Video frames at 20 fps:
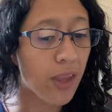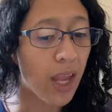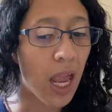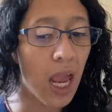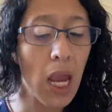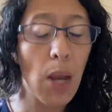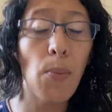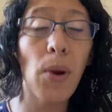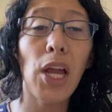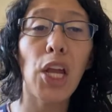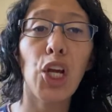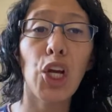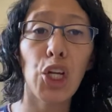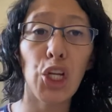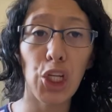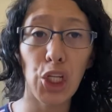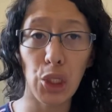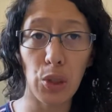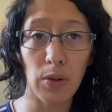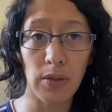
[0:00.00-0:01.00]
Am I going to
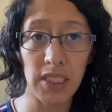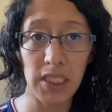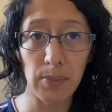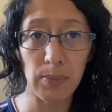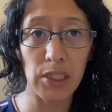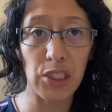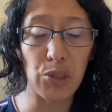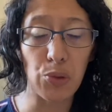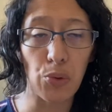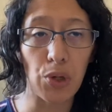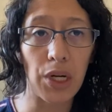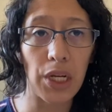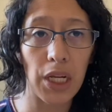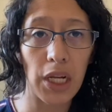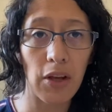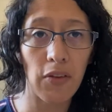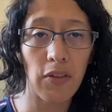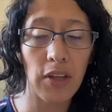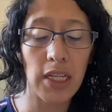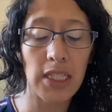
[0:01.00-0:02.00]
use the majority
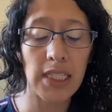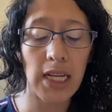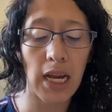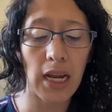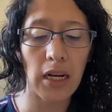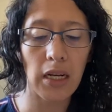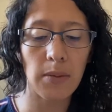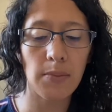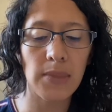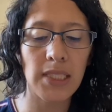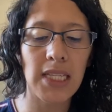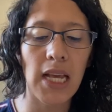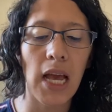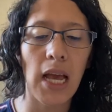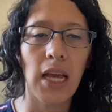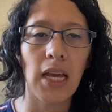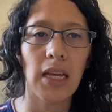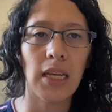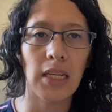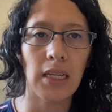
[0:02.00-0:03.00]
of these items?
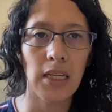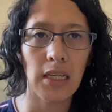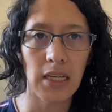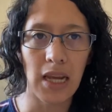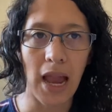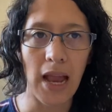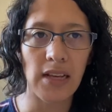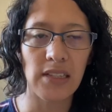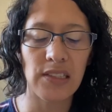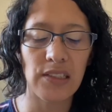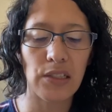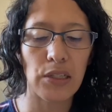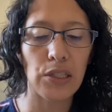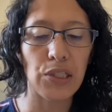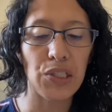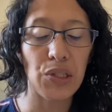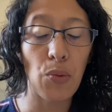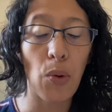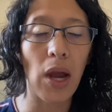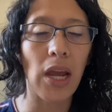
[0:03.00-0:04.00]
Yes.
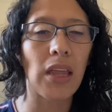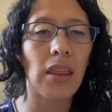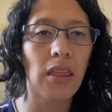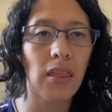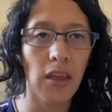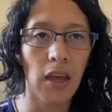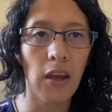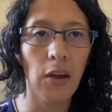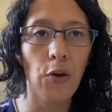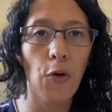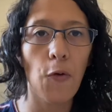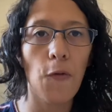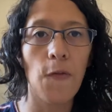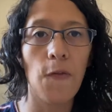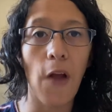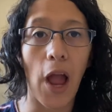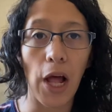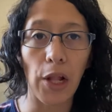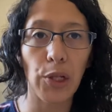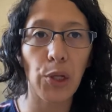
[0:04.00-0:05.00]
Do I think
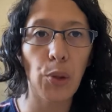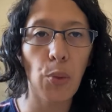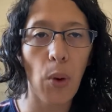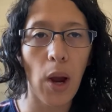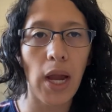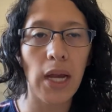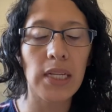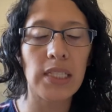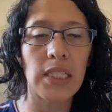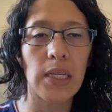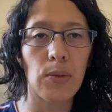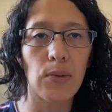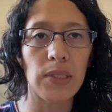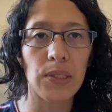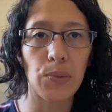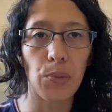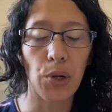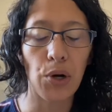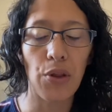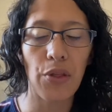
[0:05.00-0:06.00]
value-wise it was
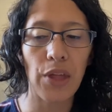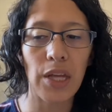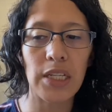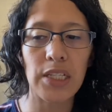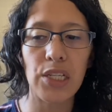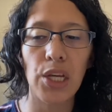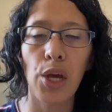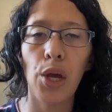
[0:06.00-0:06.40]
worth it?